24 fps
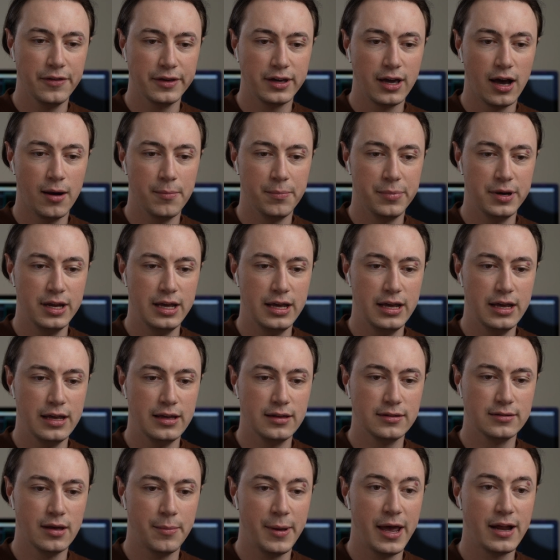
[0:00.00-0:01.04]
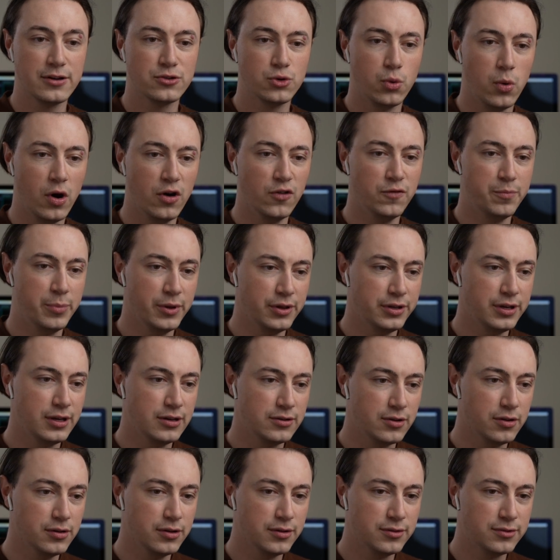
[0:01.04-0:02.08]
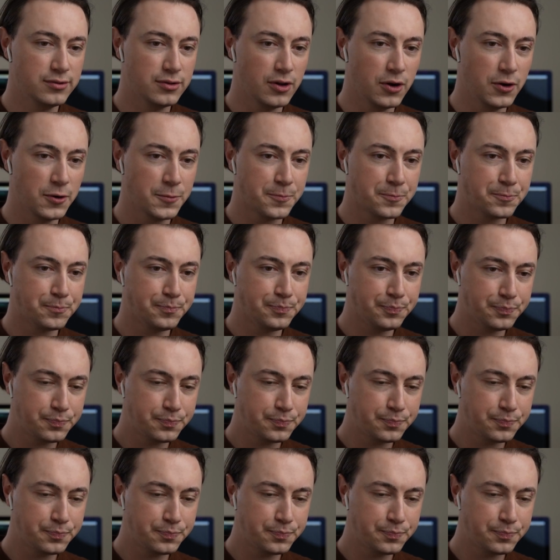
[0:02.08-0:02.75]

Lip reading: the company is about $12 billion. So,